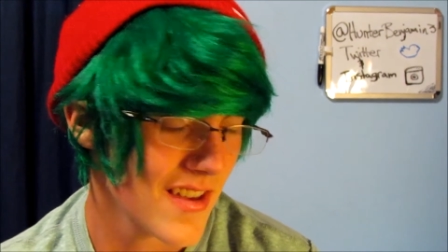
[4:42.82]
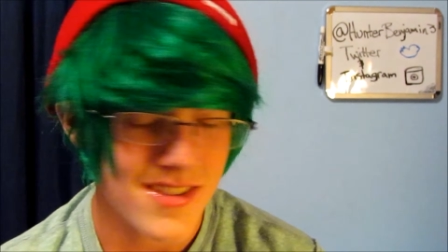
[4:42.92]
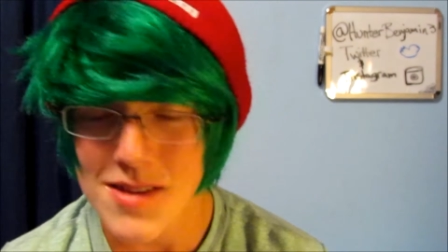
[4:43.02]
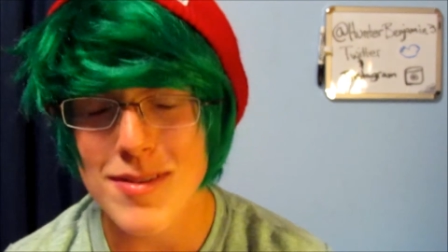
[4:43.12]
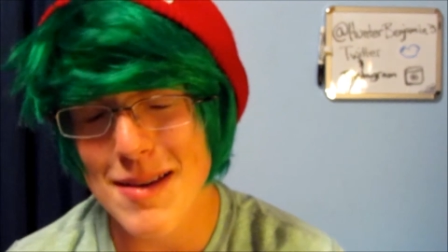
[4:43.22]

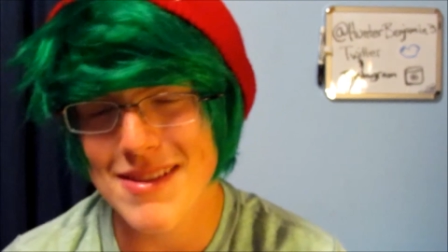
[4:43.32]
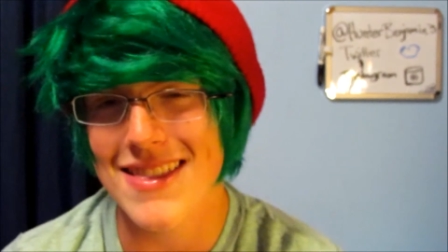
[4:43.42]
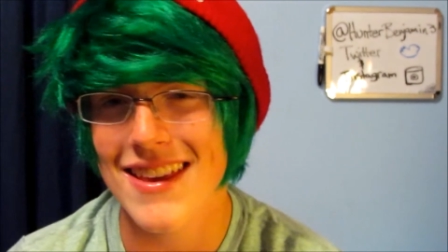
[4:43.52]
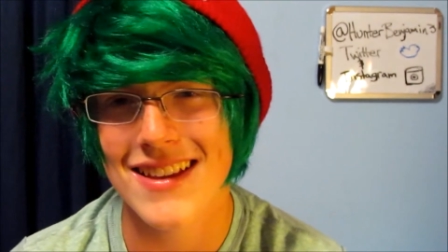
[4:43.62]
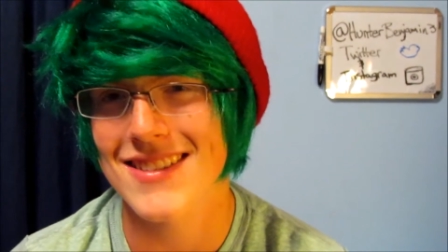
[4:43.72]
Sometimes I
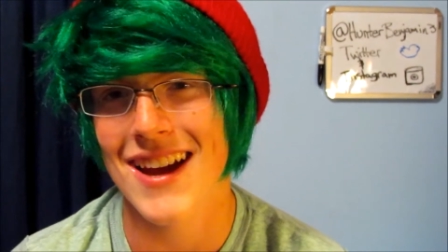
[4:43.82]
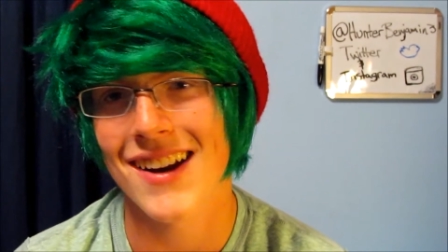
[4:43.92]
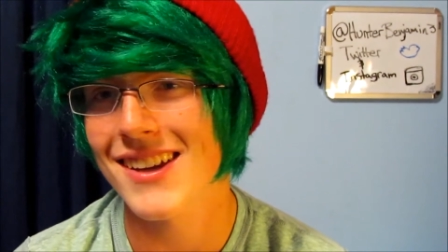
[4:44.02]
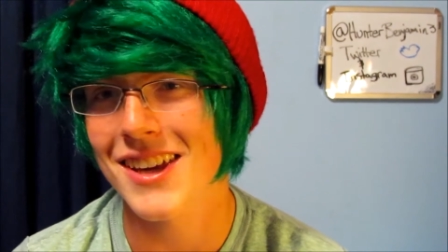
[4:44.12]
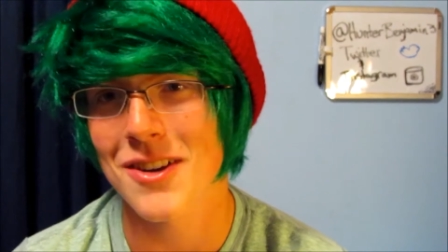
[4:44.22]
think it's
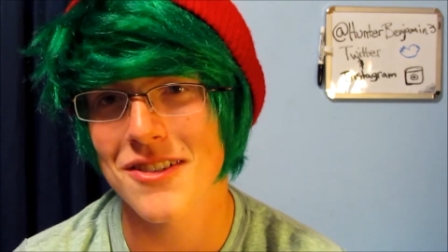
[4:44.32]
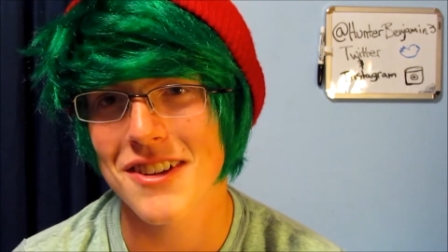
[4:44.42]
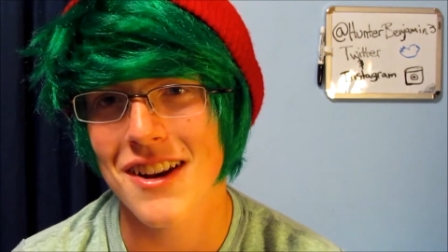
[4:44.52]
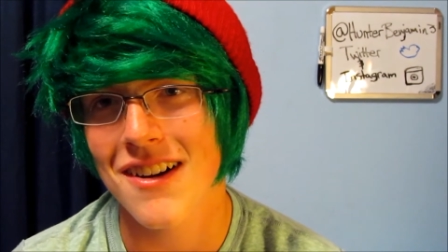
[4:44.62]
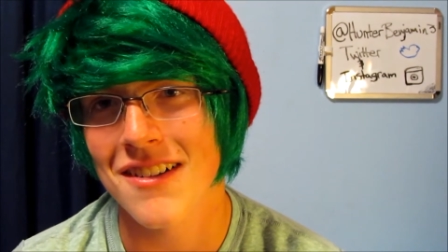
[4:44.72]
kind of cute,
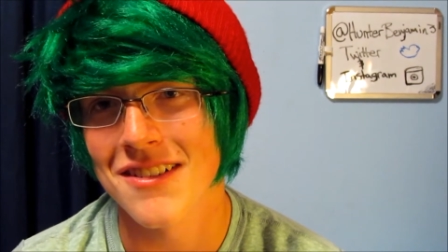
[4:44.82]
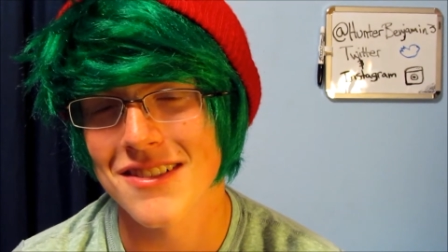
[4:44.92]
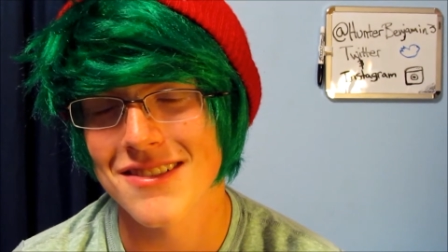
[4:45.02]
you know?